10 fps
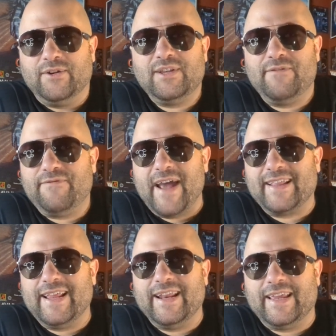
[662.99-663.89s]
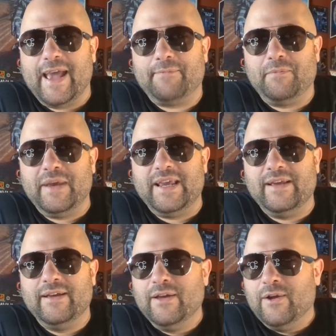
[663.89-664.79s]
Just the fact that it kept
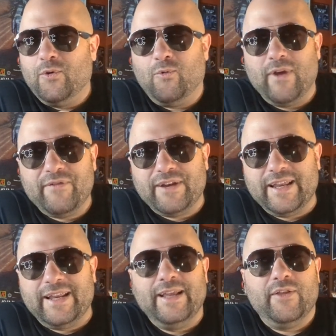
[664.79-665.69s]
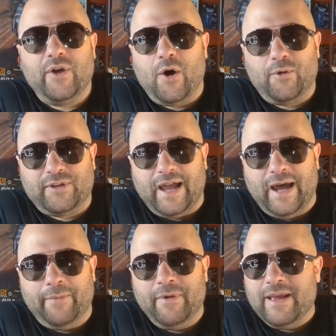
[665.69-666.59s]
me riveted the whole
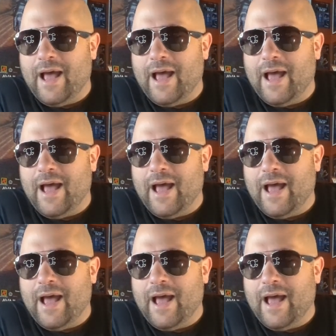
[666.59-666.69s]
time.